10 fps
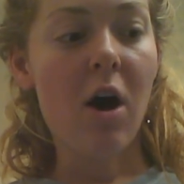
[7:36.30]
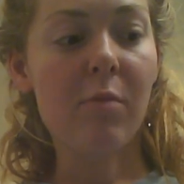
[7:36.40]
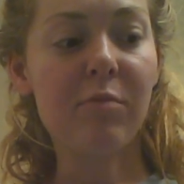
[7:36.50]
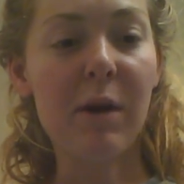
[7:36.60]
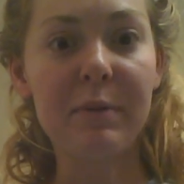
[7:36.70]

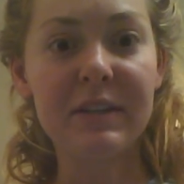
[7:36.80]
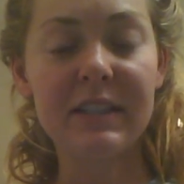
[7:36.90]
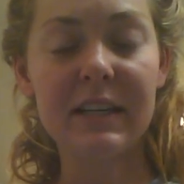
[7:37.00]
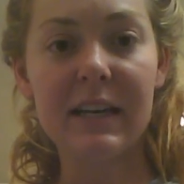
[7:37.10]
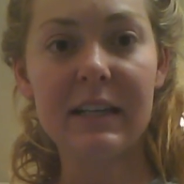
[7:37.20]

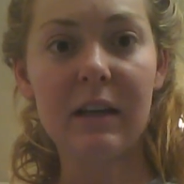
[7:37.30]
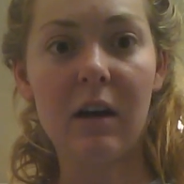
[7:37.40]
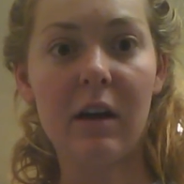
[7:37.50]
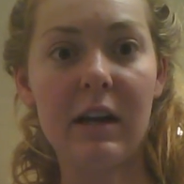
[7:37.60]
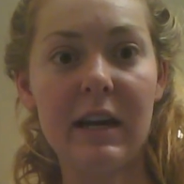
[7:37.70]
represent
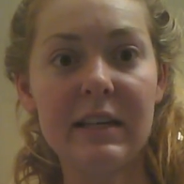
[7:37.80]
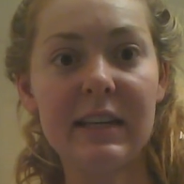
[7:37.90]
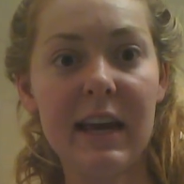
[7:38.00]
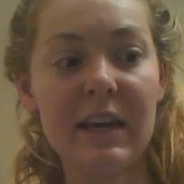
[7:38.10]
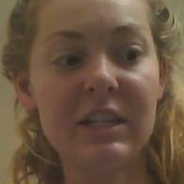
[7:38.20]
an
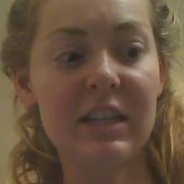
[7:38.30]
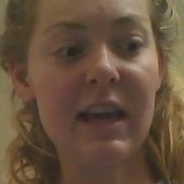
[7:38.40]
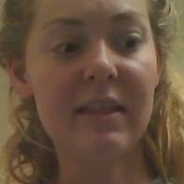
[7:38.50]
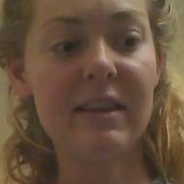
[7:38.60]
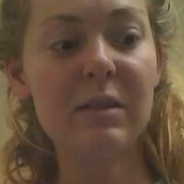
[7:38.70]
indication
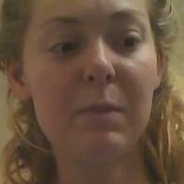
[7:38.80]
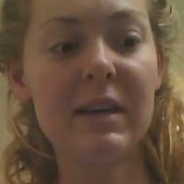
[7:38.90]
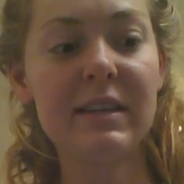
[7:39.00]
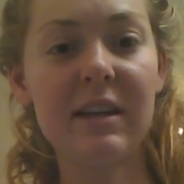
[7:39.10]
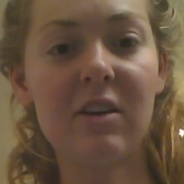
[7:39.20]
that these
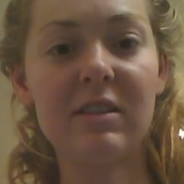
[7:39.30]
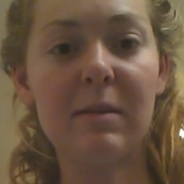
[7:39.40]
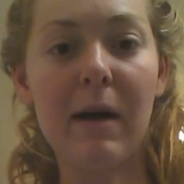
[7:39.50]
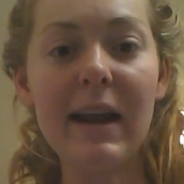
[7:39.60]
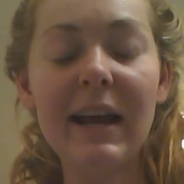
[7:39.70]
B
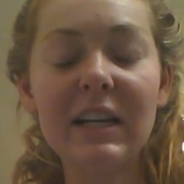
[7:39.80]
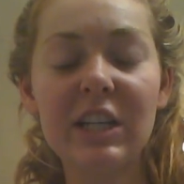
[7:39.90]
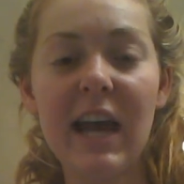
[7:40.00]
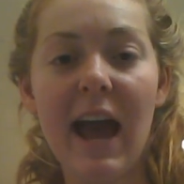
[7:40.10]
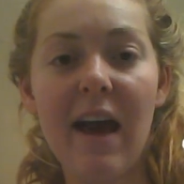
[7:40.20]
cells might
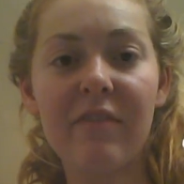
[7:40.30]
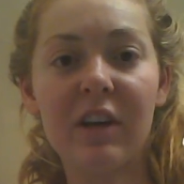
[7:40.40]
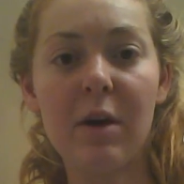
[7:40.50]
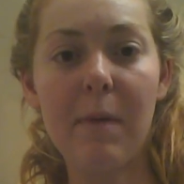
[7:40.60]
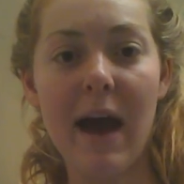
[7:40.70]
actually have
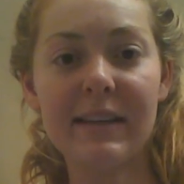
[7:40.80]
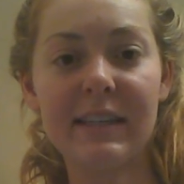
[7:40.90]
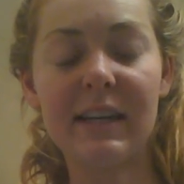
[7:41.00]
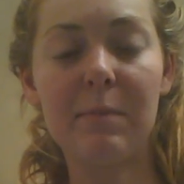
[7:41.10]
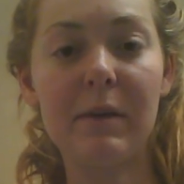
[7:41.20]
the
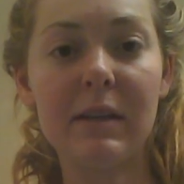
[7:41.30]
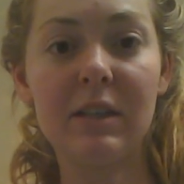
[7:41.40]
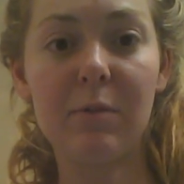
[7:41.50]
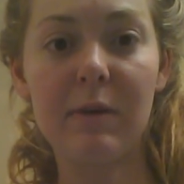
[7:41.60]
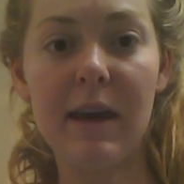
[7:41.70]
capacity
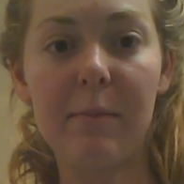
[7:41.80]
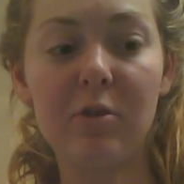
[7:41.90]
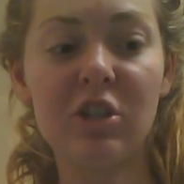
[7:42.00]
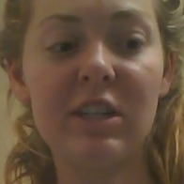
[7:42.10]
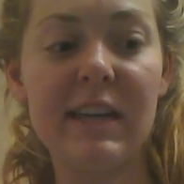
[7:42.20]
to be
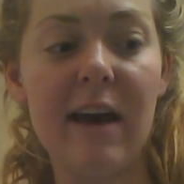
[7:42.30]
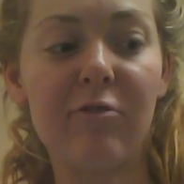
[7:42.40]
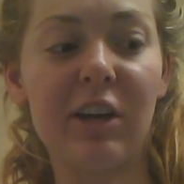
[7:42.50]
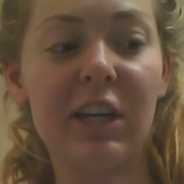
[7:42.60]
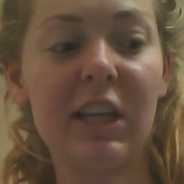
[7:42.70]
able to
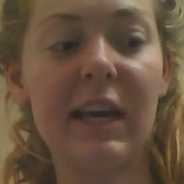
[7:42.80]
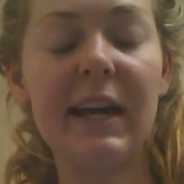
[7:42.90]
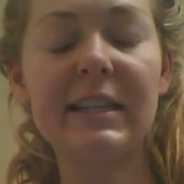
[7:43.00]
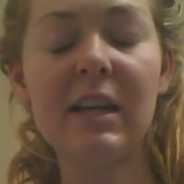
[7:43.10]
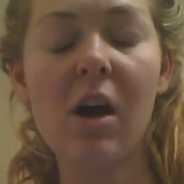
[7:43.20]

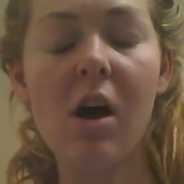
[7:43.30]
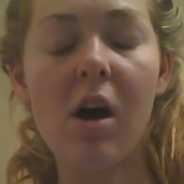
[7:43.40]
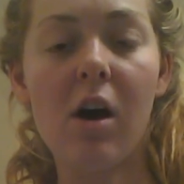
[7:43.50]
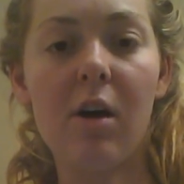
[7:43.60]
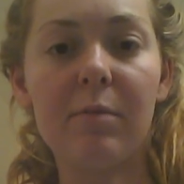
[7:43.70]
downregulate
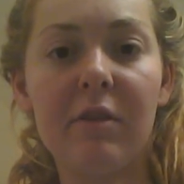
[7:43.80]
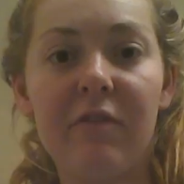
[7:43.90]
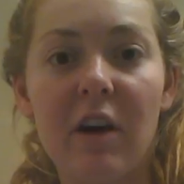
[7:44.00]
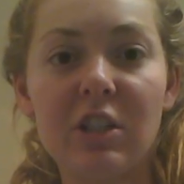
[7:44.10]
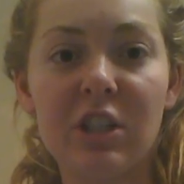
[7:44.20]
the
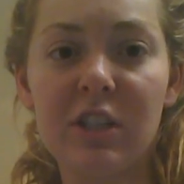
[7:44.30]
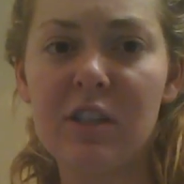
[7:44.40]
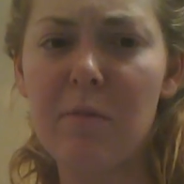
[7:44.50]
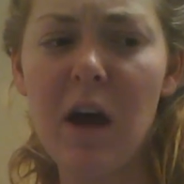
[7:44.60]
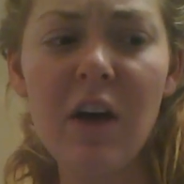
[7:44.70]
function of
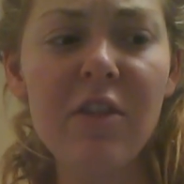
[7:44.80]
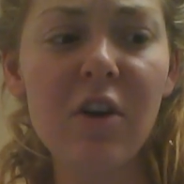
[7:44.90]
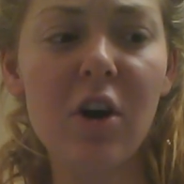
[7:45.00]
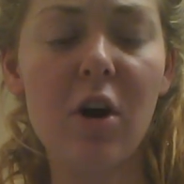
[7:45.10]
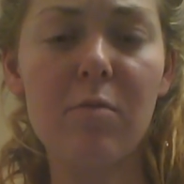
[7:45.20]
some
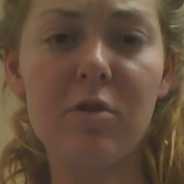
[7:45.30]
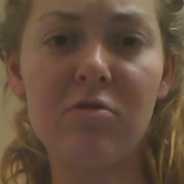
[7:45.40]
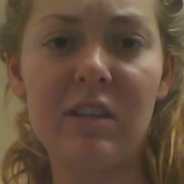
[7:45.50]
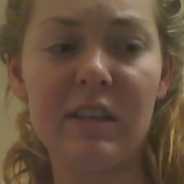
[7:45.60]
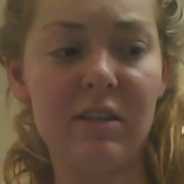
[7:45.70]
other
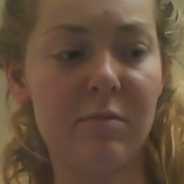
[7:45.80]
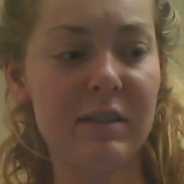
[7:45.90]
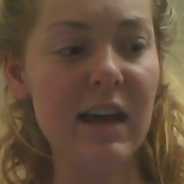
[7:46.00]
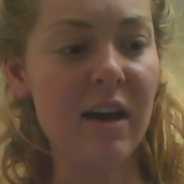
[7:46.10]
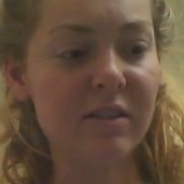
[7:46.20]
immune system
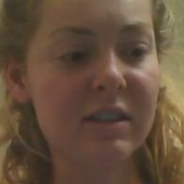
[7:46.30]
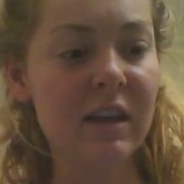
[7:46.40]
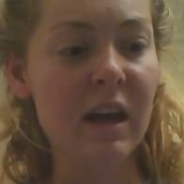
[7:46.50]
cells.